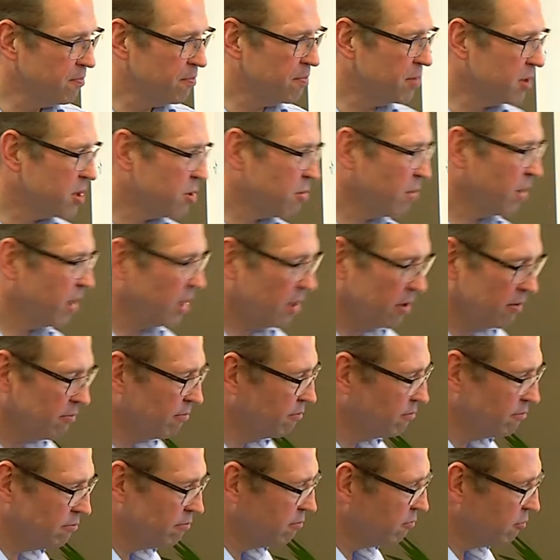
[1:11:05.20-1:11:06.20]
between
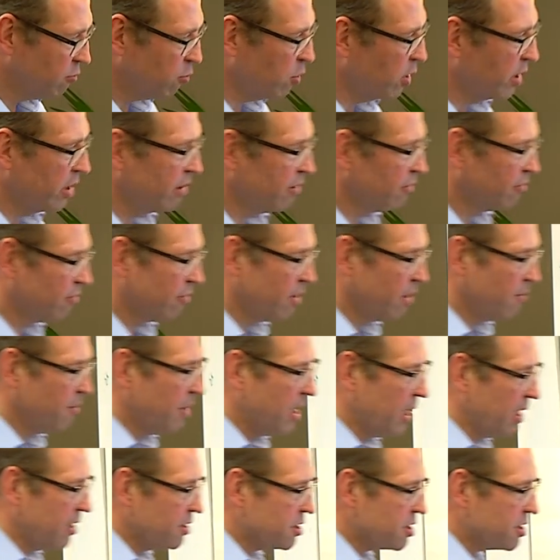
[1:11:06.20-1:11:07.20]
one and three
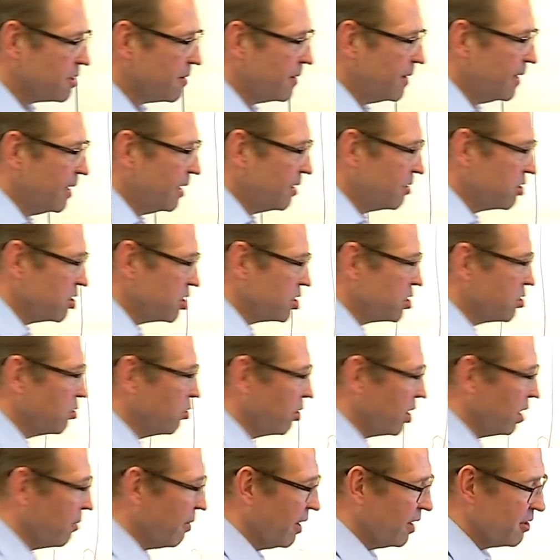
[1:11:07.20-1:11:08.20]
minutes just
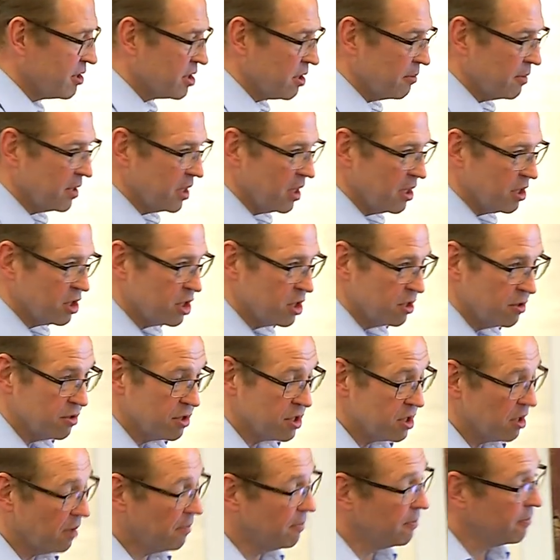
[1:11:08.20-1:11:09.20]
talking about some of the issues.
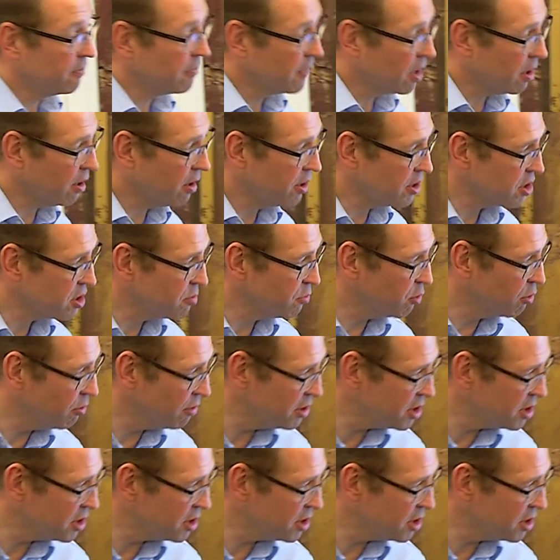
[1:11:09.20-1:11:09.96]
Some clients are more